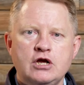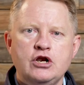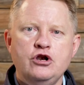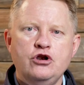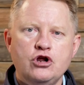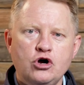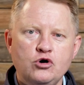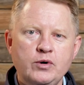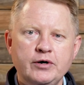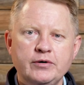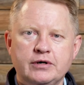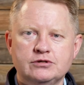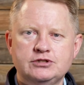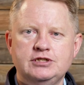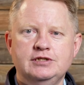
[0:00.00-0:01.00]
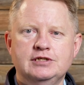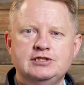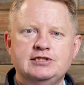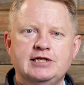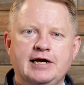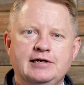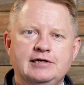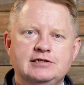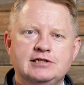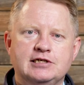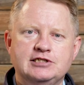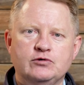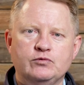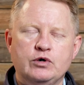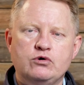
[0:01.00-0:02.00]
Nowhere else in the standard
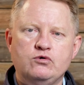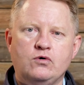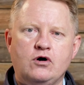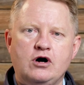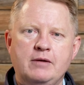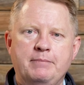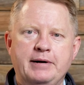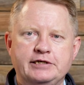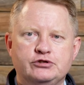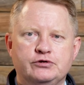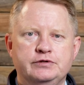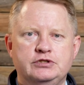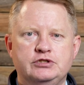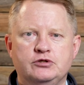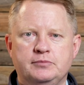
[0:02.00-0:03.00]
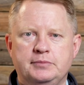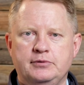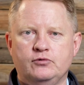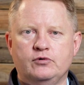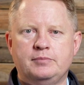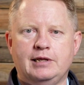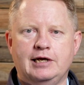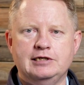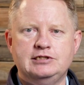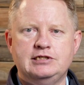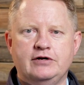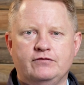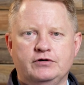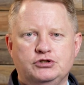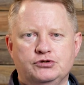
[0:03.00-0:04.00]
does it require batteries to be replaced
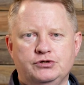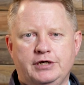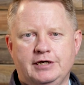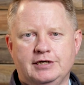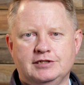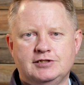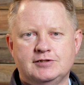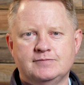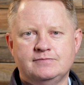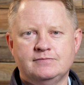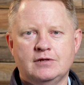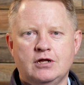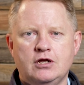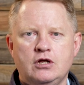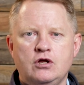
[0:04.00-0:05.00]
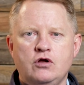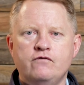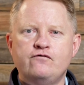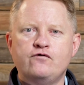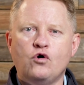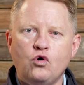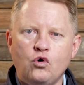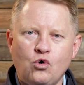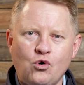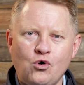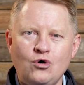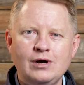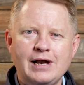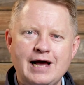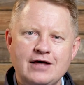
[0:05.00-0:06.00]
every 2 years. For
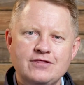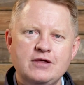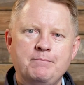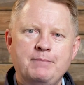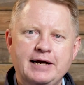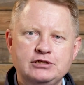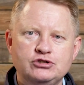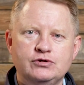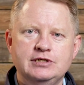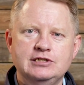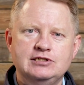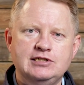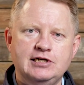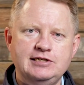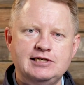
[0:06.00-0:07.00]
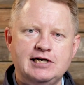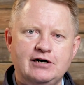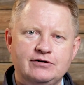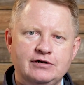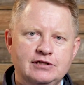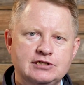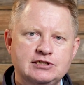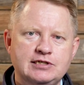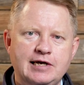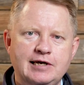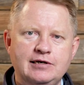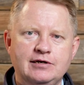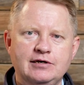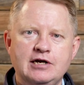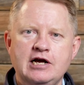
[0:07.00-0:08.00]
all other batteries detailed in the
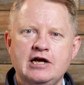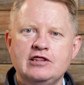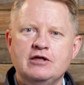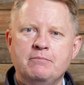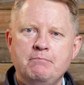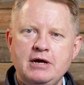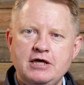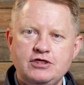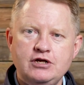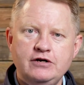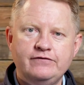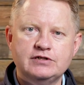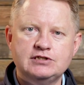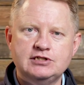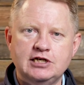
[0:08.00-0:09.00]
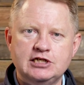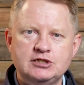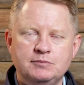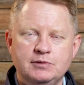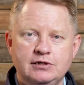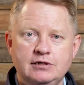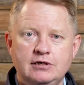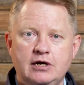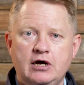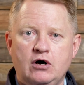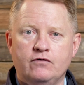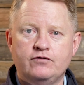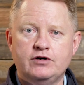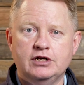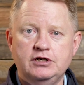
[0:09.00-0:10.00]
standard, the method of assessment
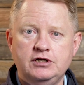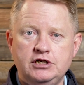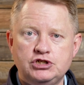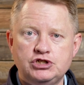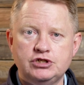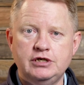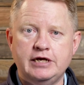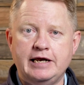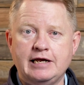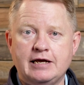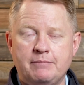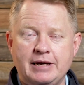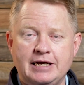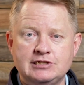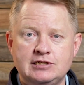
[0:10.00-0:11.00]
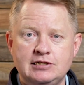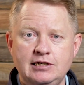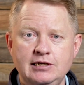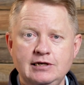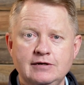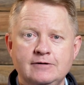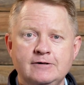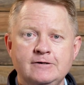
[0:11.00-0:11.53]
of condition and capacity